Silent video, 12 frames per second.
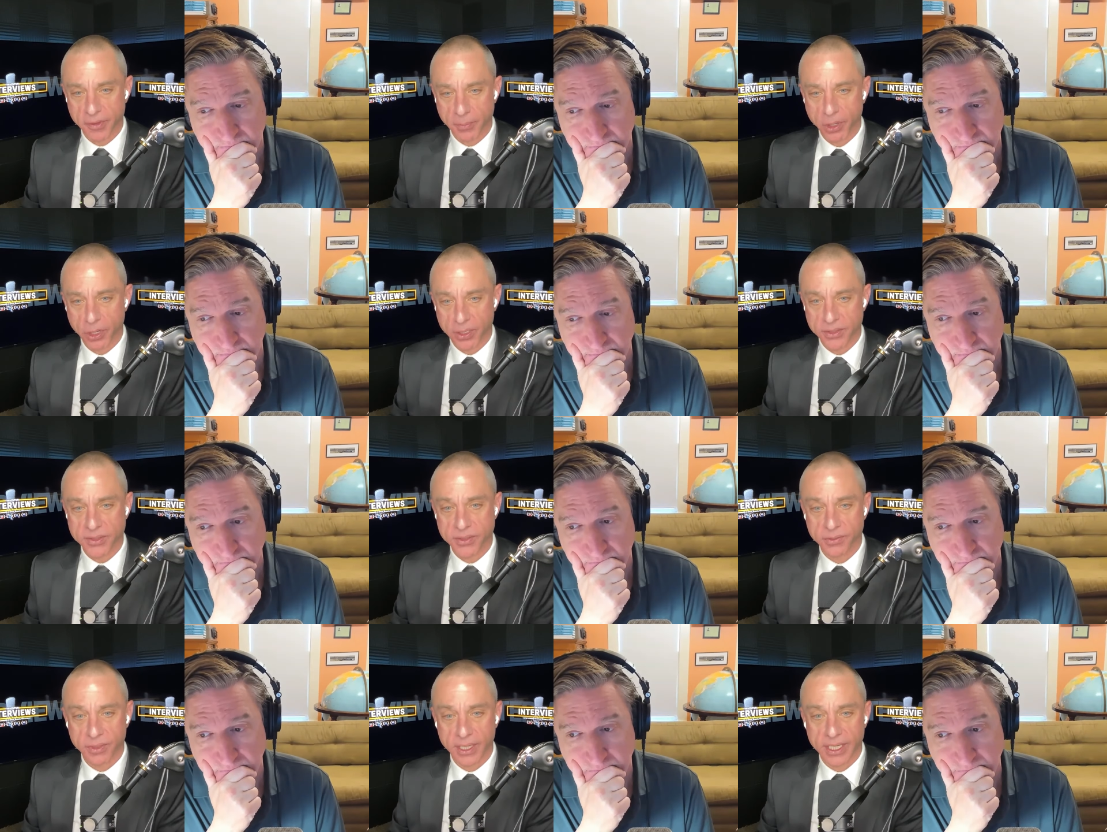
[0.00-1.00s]
Speaker 1: the parts,
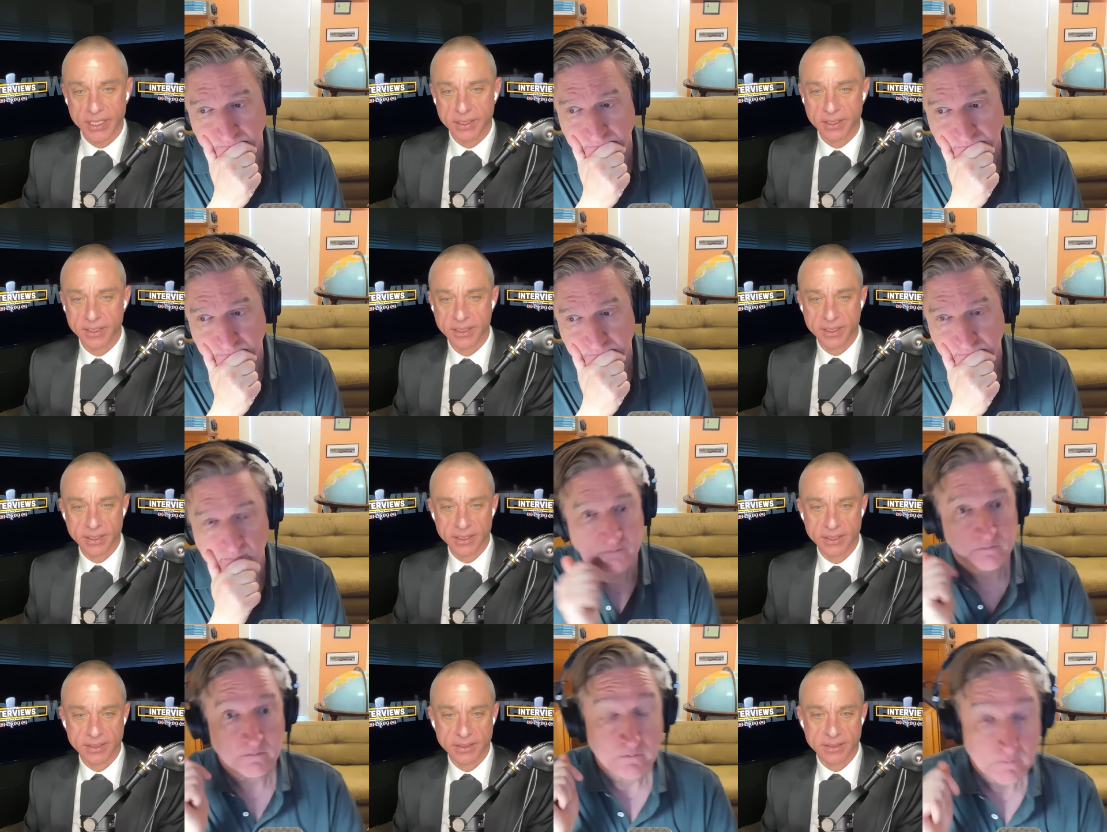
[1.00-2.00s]
right?
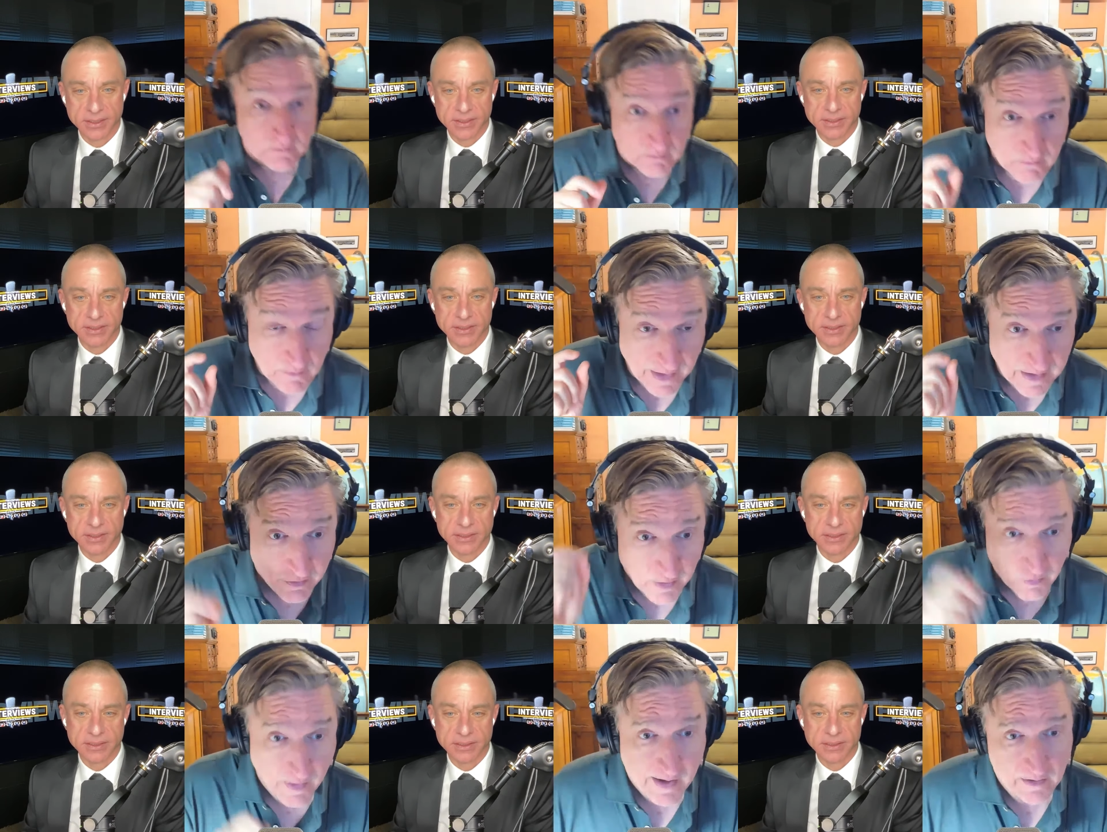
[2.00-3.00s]
Speaker 2: That is
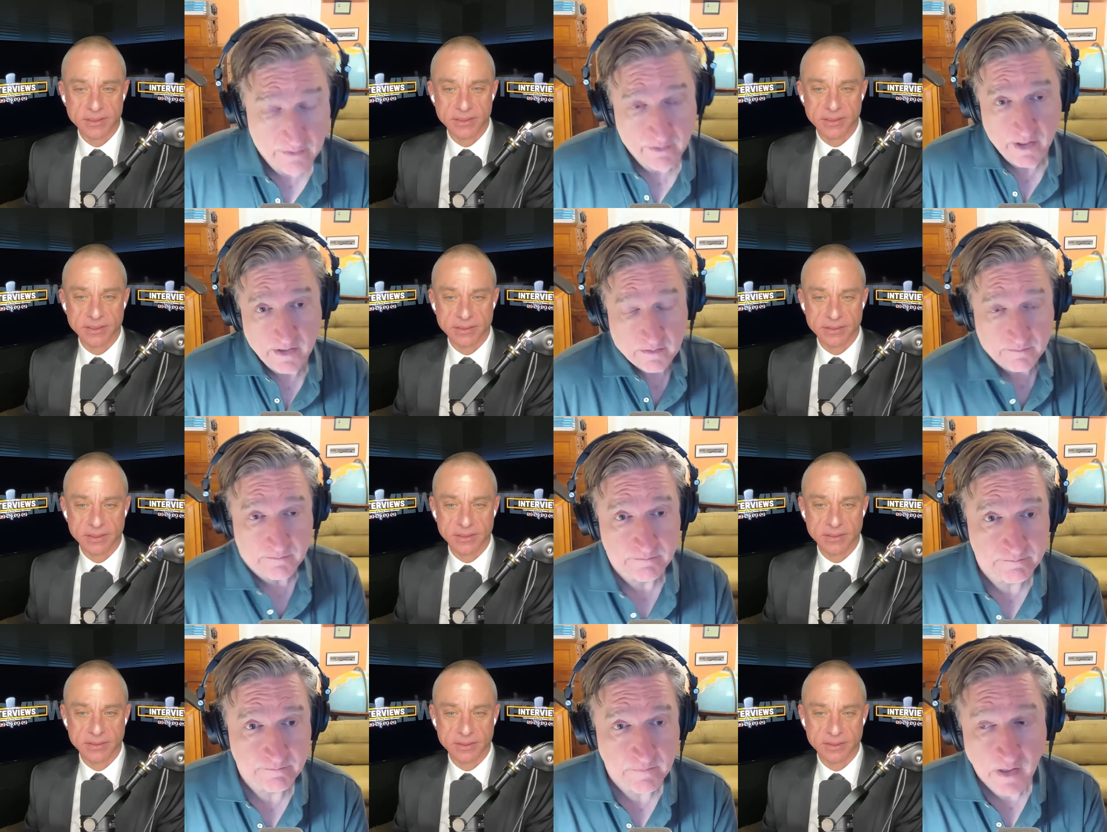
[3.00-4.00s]
exactly
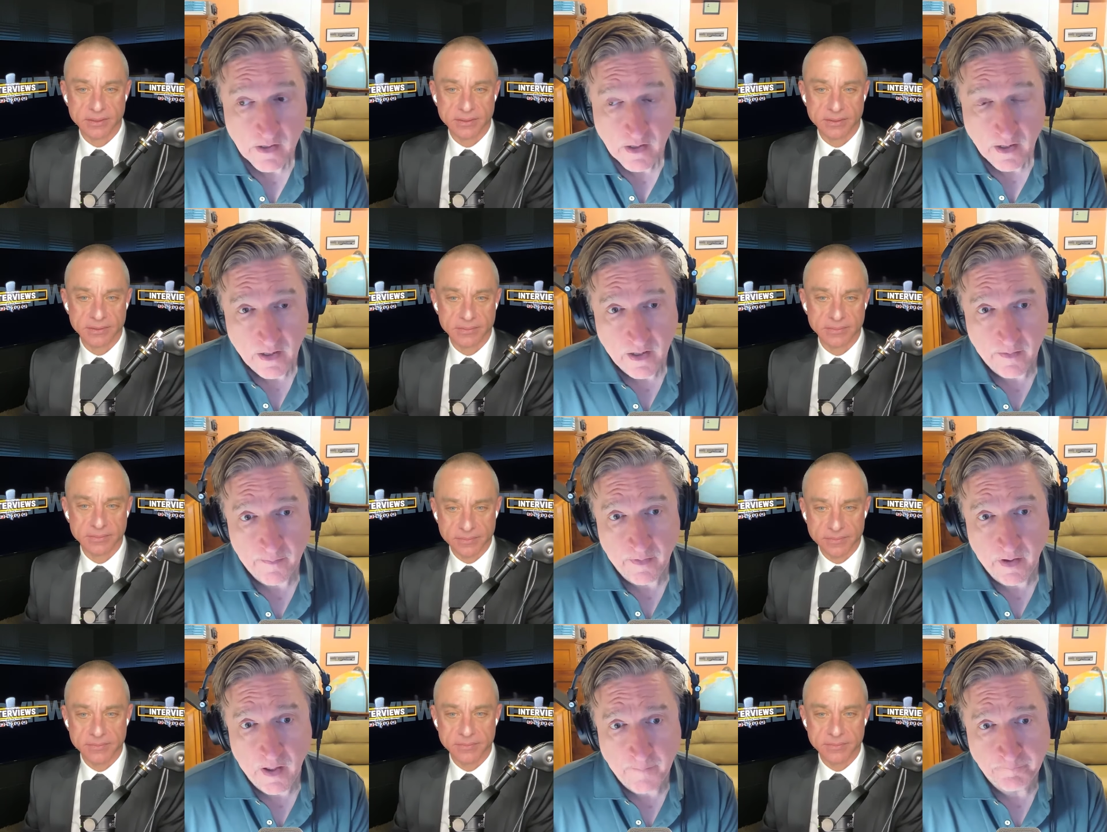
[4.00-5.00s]
right.
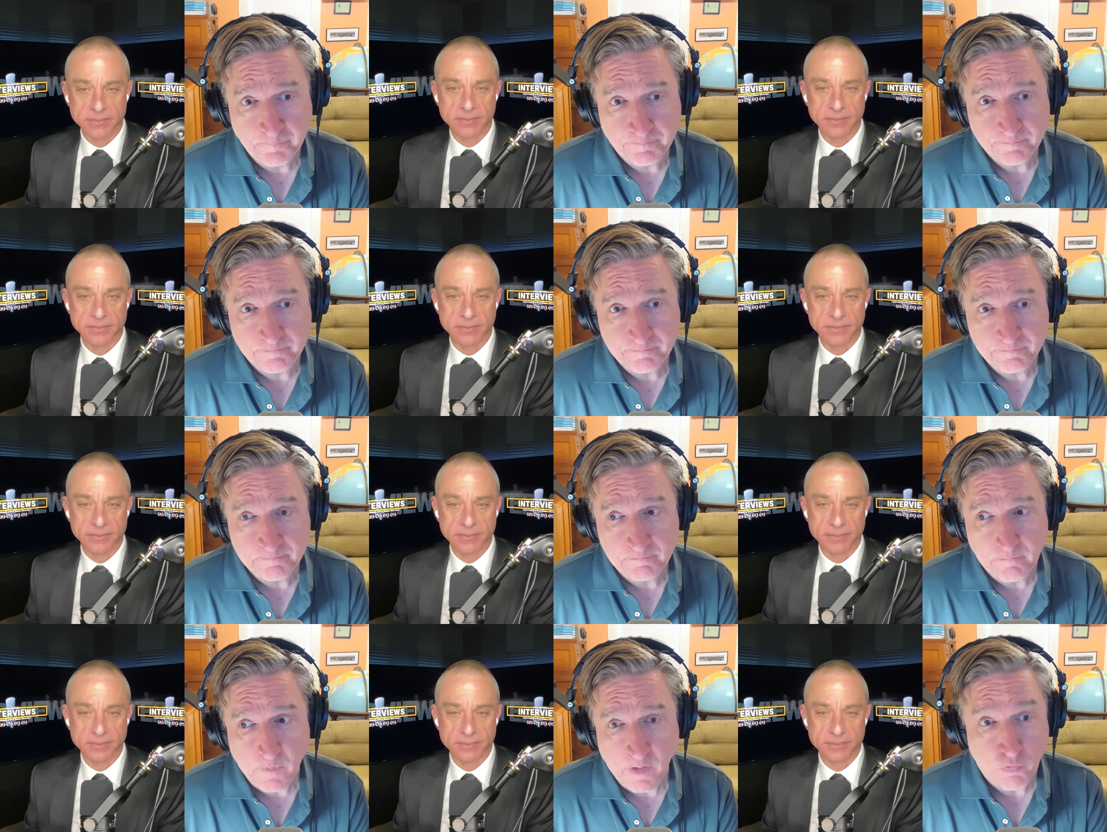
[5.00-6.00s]
Um,
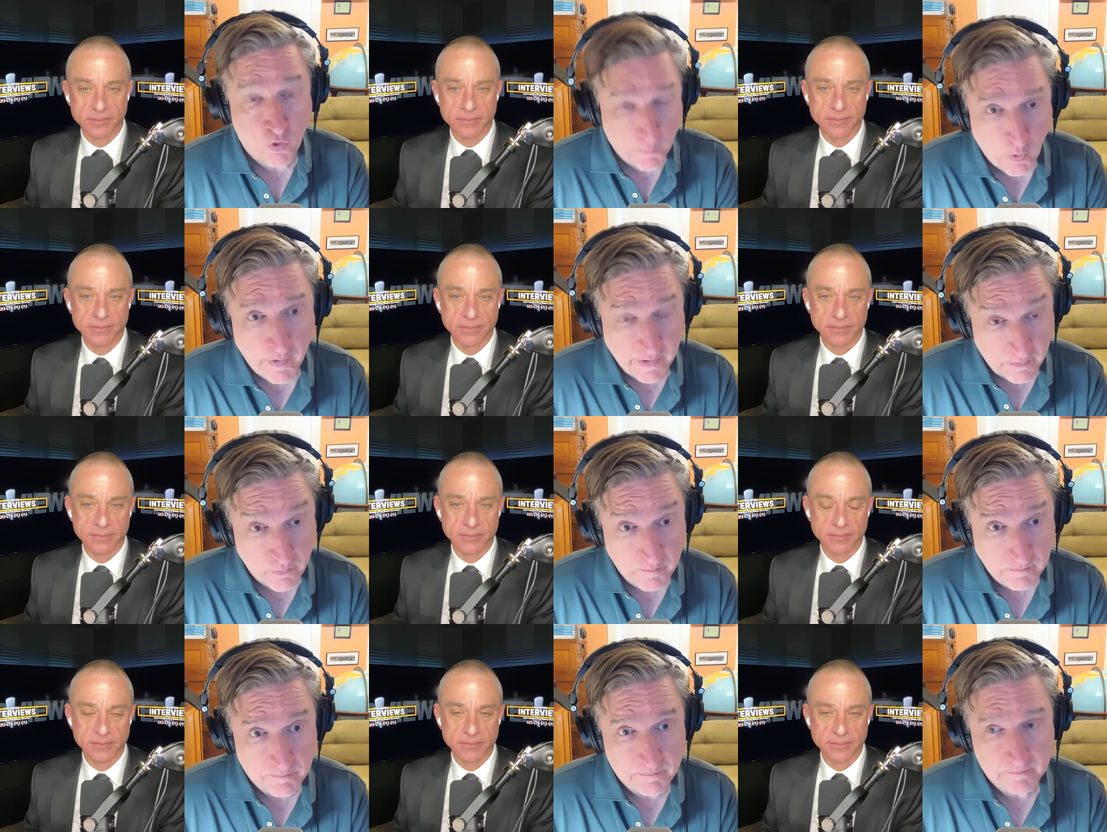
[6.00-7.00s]
a superorganism
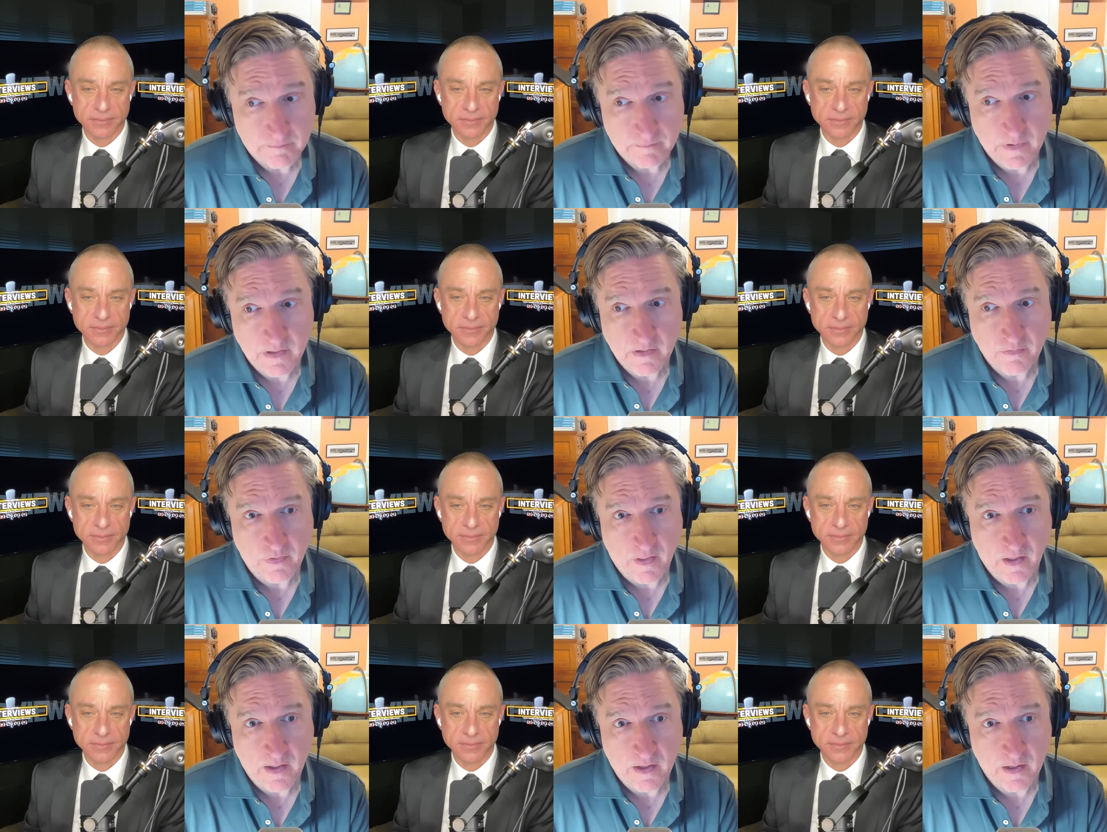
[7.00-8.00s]
is
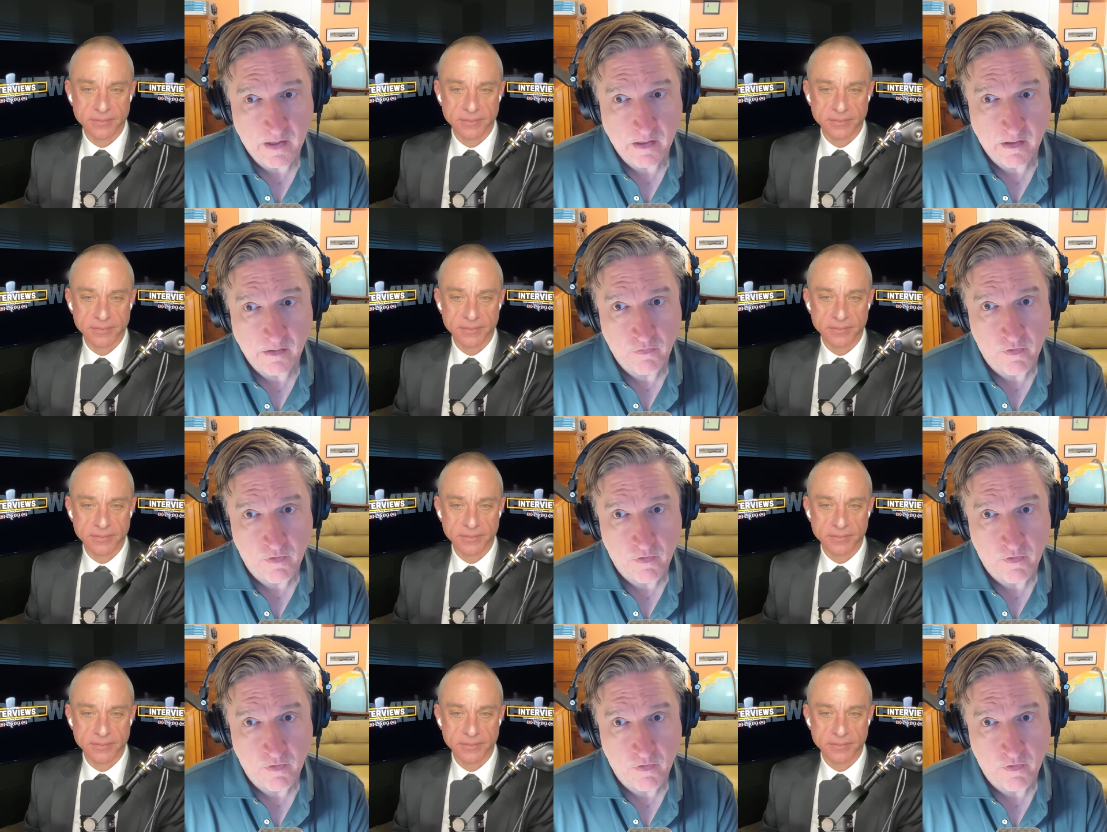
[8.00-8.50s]
a,